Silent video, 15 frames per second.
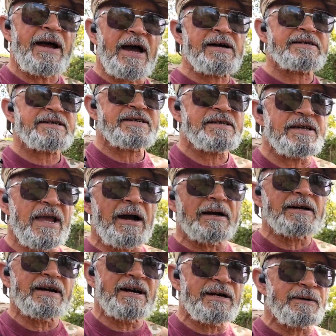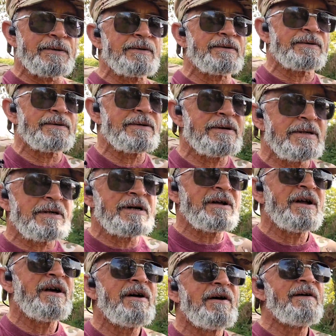asked the young girl
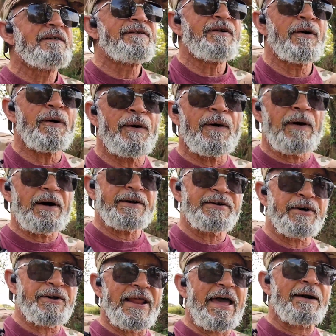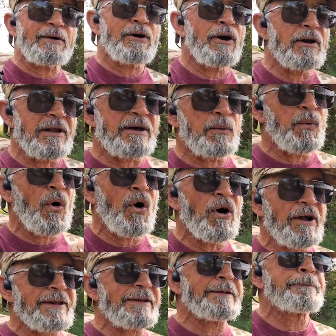for a non-alcoholic
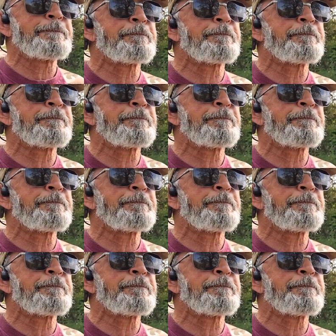wine.